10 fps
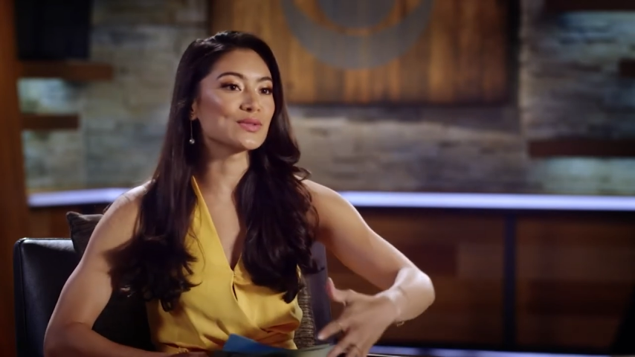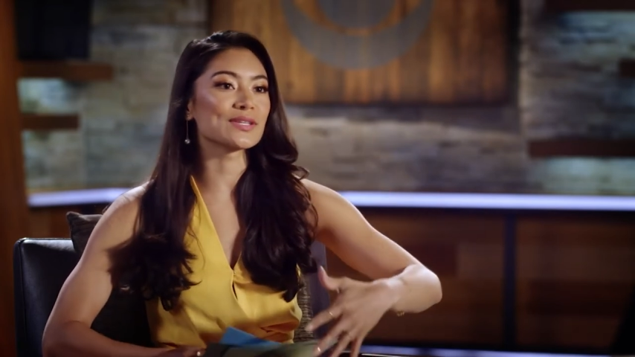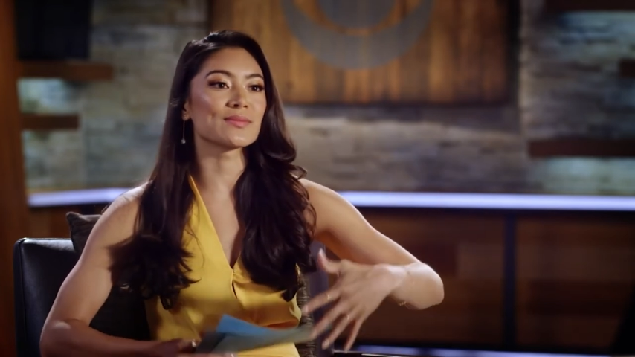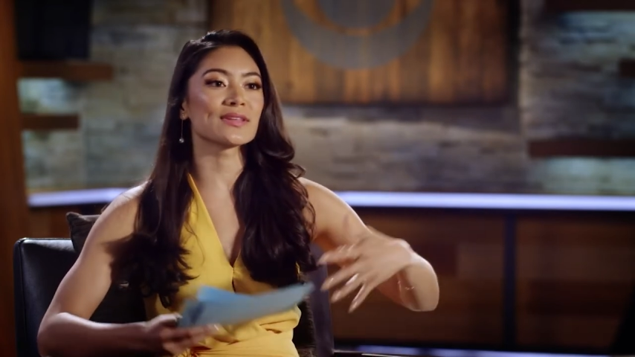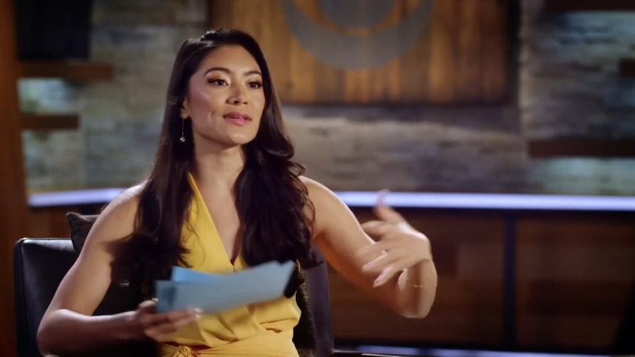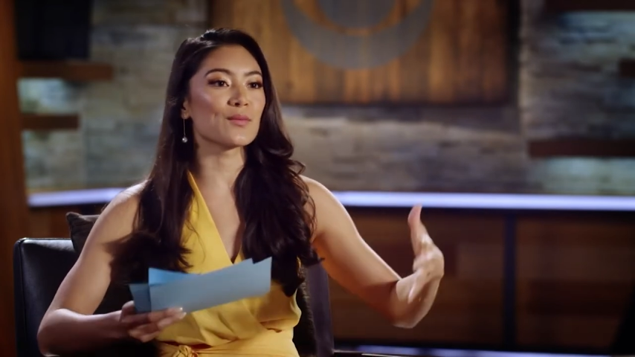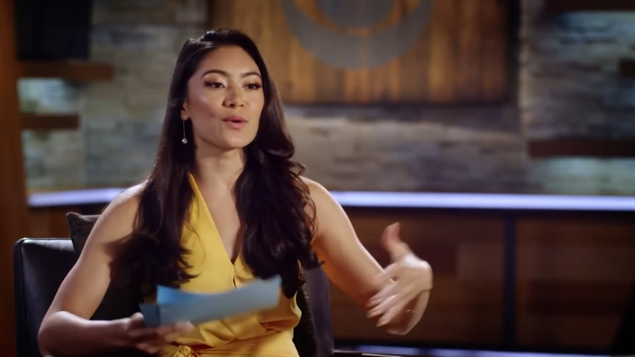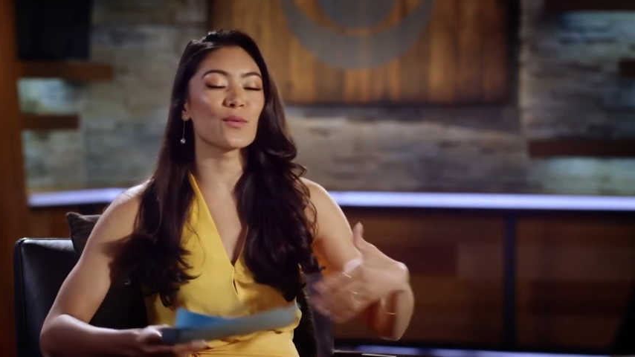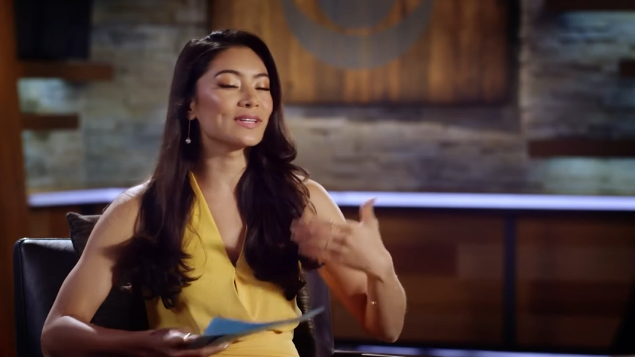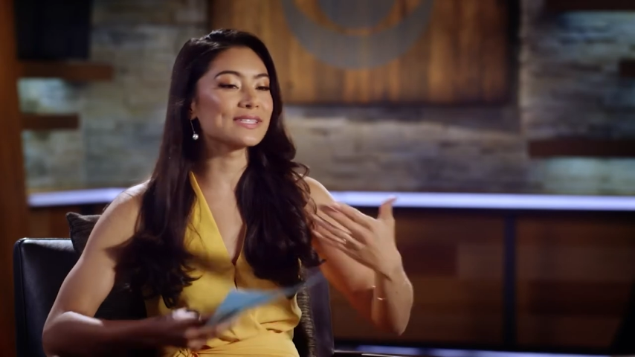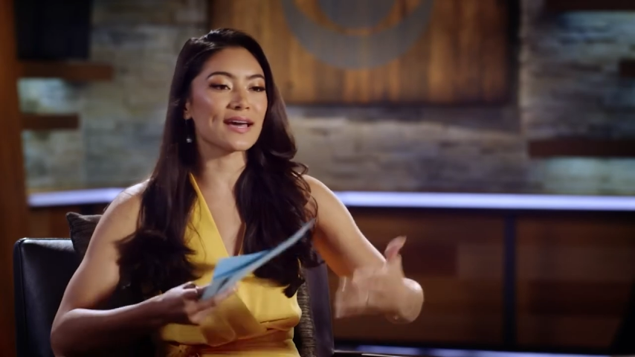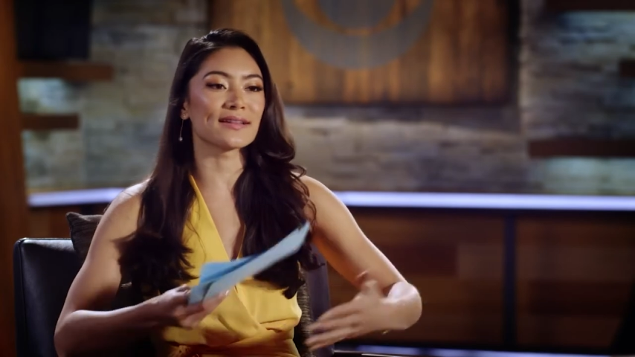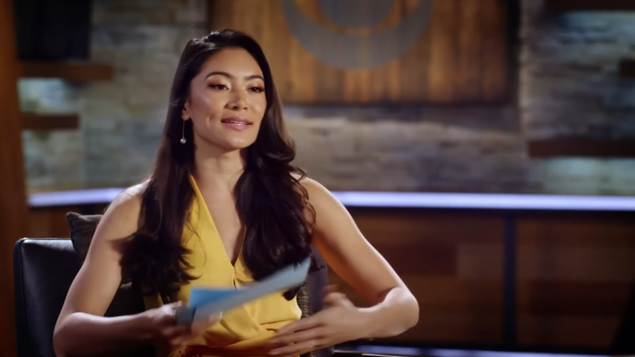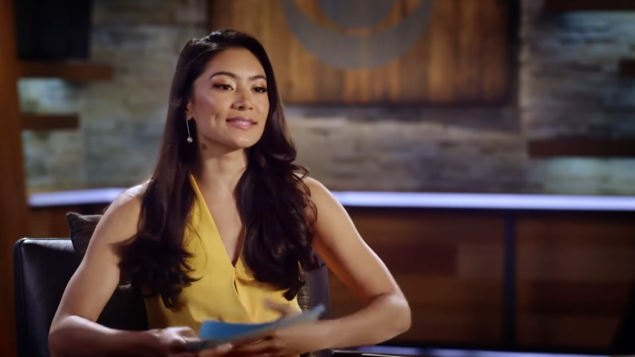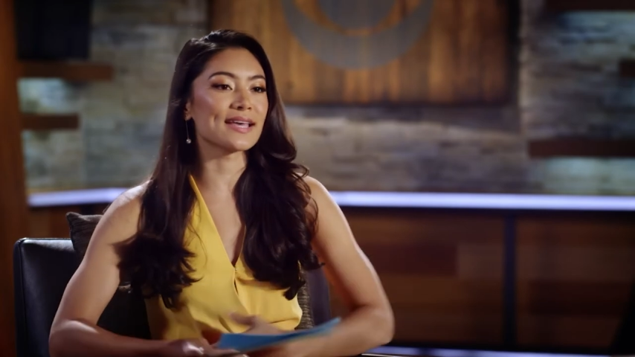Yeah. Something. what, what,
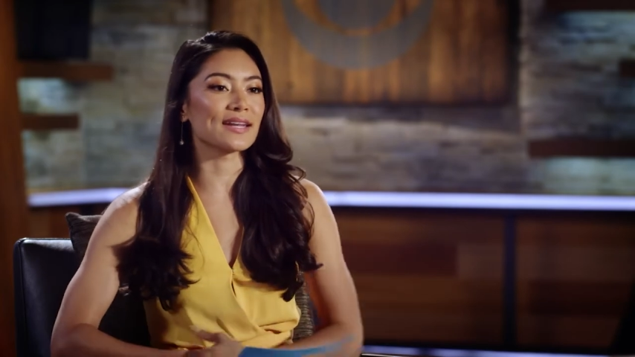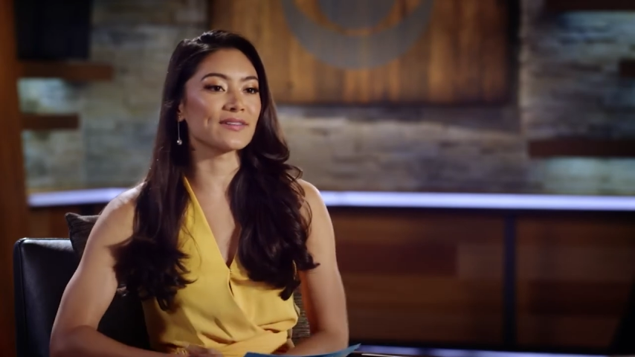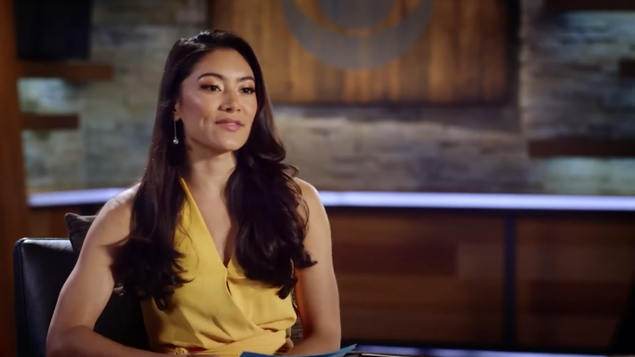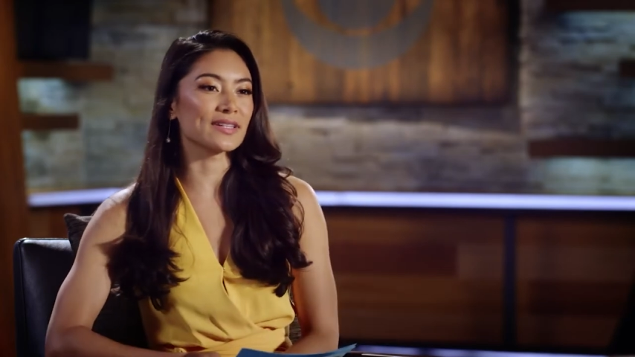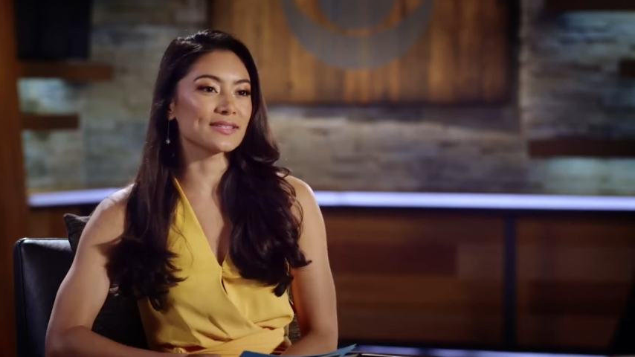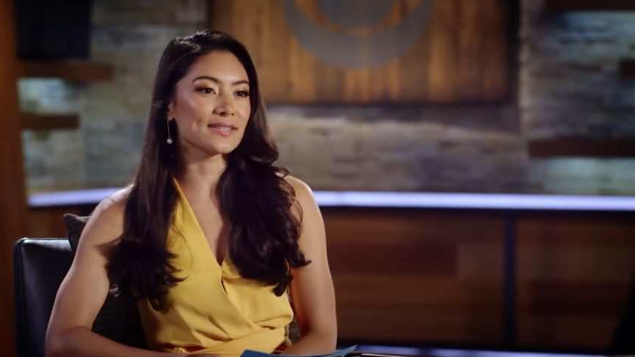exactly is that advice?